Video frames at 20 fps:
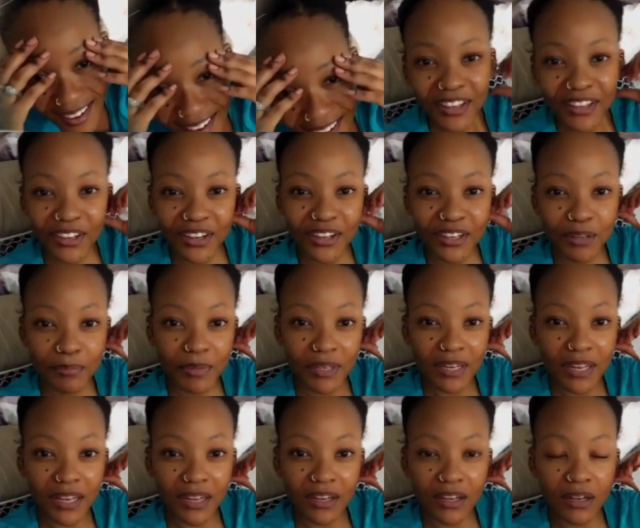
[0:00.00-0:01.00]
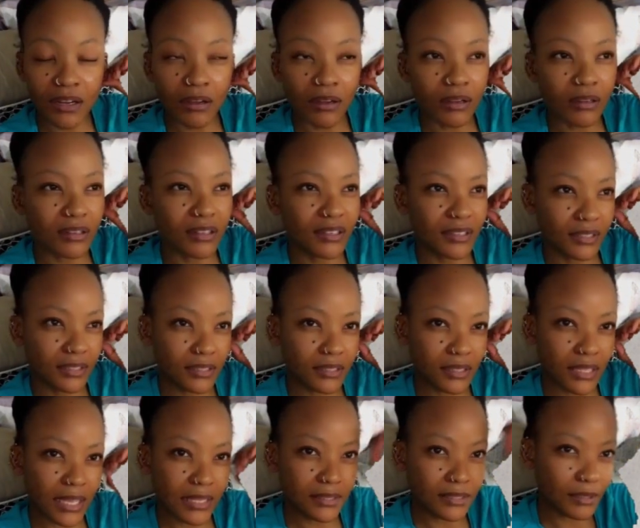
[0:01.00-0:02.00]
you're gonna be like, oh
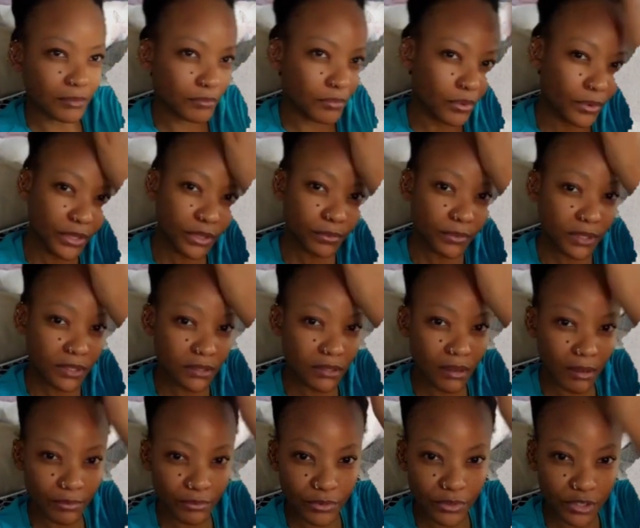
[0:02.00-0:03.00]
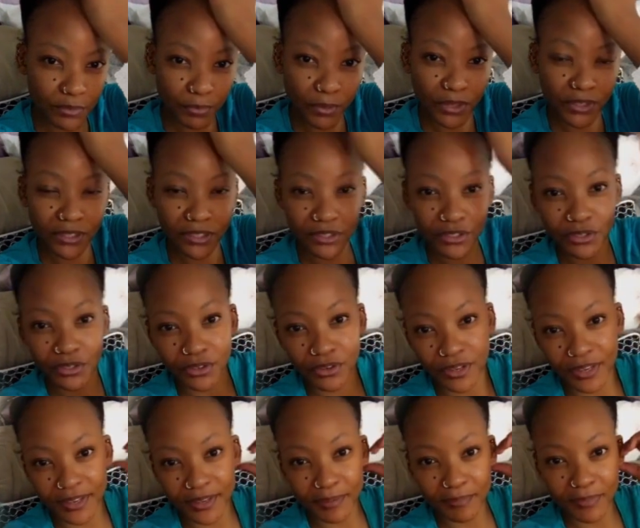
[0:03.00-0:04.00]
goodness, at some point we stopped responding to her
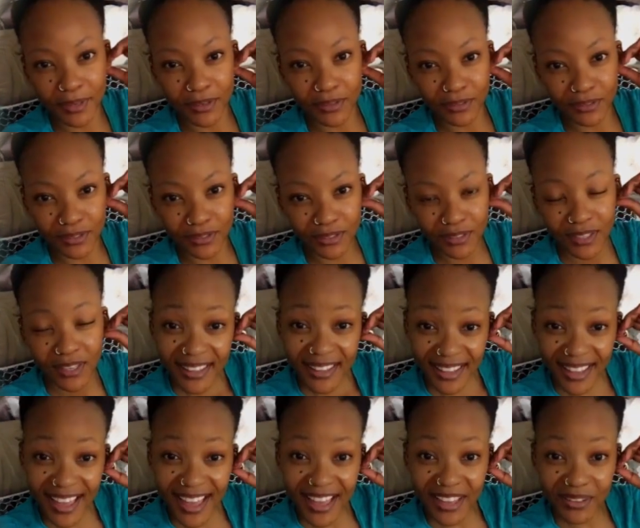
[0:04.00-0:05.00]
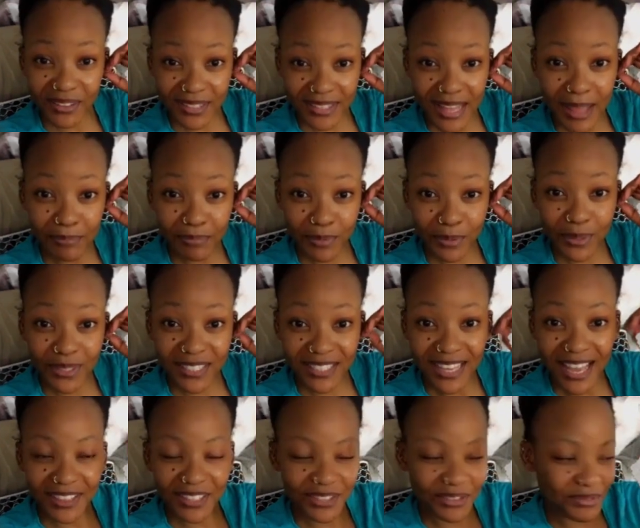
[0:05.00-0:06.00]
emails. Yeah, you slapped me with
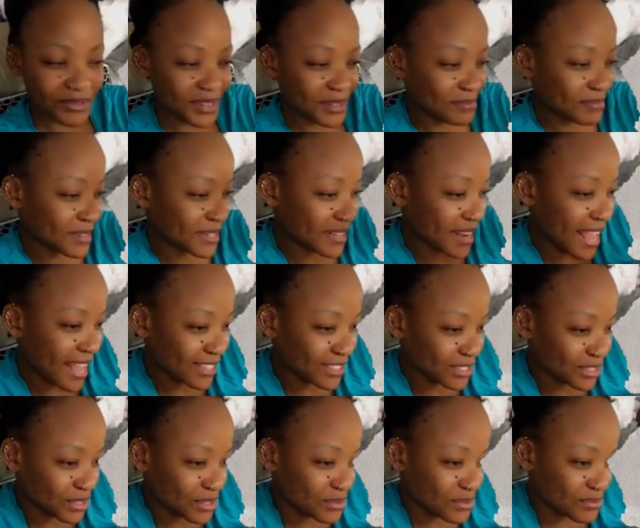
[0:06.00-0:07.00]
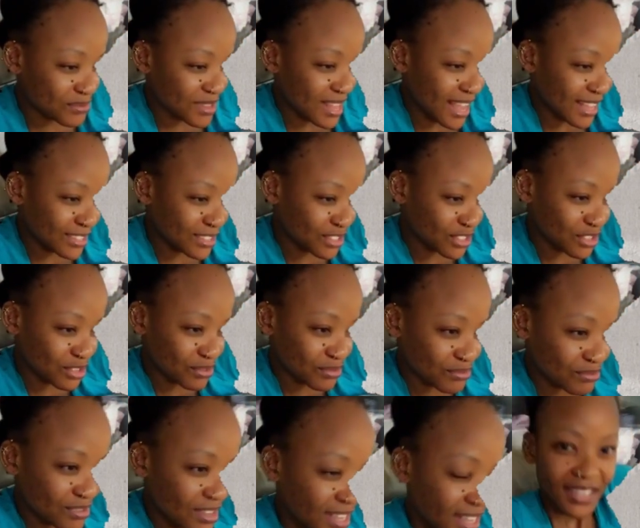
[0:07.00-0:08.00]
silent treatment. That's you, that's
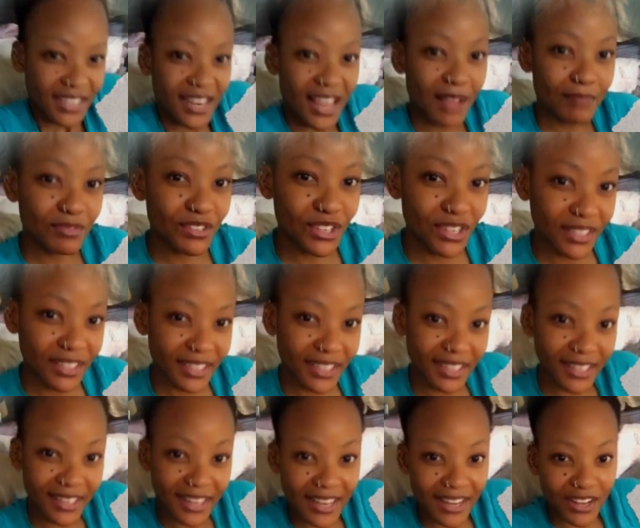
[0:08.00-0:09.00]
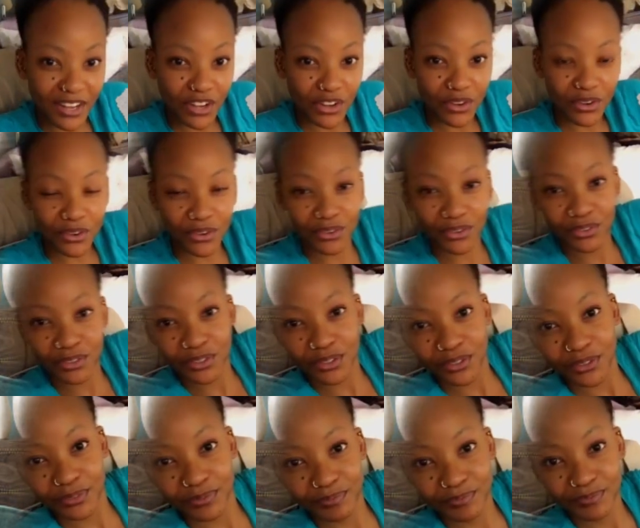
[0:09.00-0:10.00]
you. Now I'm chilling here like a
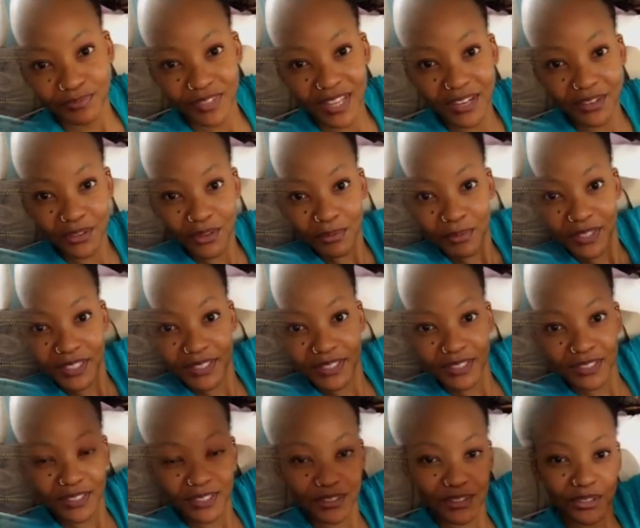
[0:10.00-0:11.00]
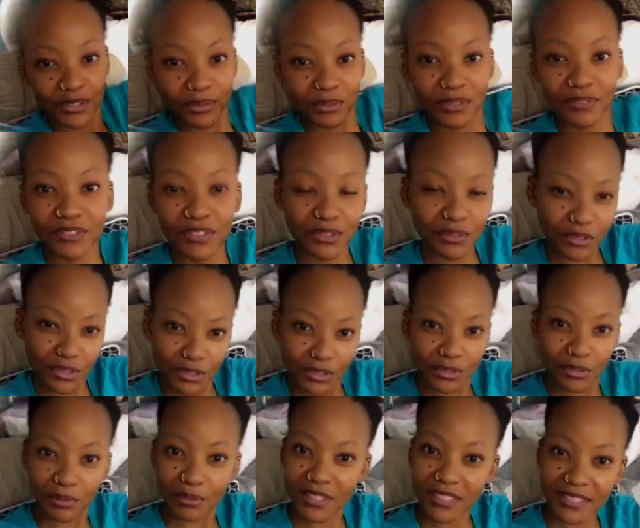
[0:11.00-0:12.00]
chono that nobody listens to, even though she's
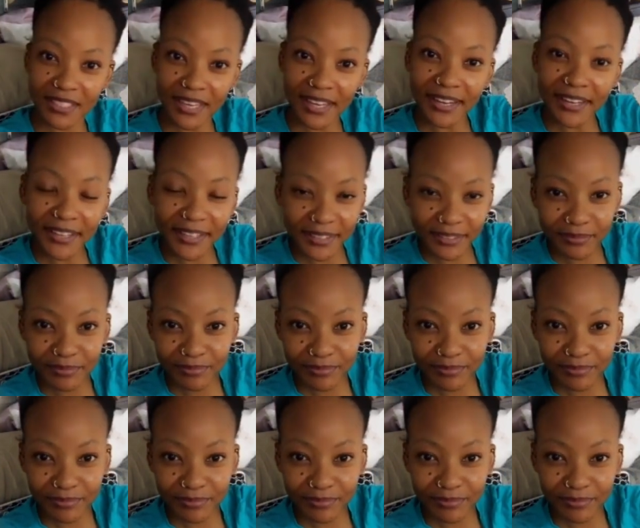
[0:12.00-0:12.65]
always yelling.